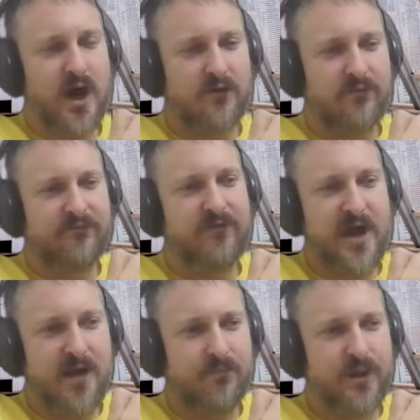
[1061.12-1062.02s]
a
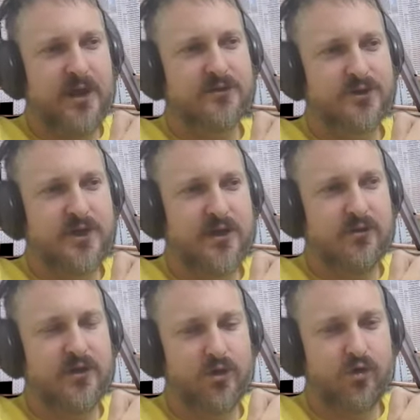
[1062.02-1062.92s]
fair bit dearer
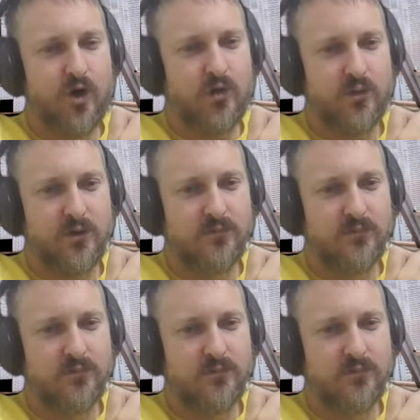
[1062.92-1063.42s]
than Growatt.